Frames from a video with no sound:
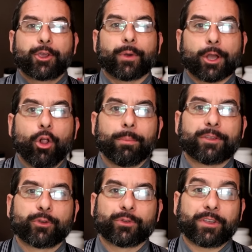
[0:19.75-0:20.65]
curing whole
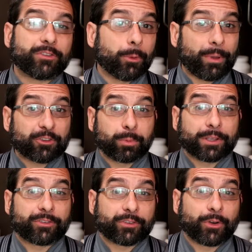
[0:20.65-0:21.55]
muscles is the best
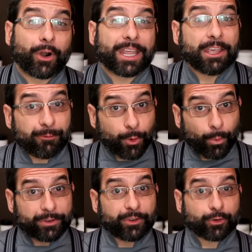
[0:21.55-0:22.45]
place to start if you
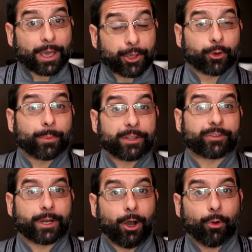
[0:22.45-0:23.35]
want to dry cure meats
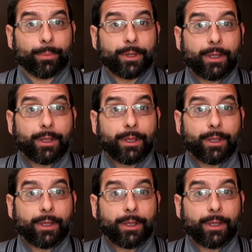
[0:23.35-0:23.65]
at home.